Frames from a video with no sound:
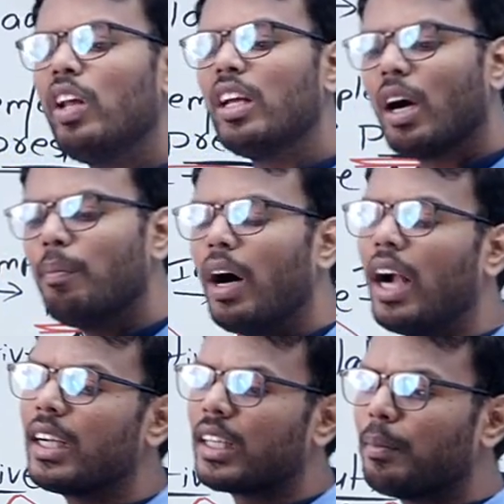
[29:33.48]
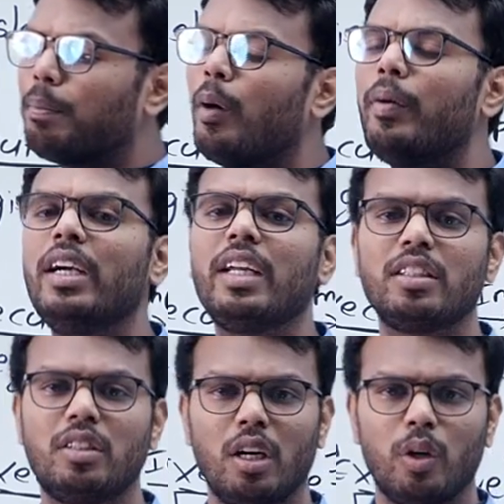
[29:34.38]
will come under the permanent
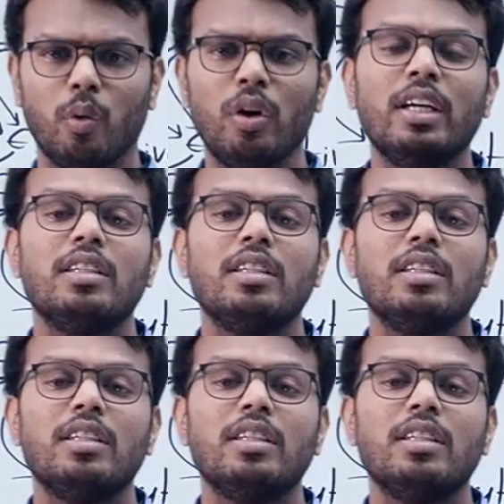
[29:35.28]
executive?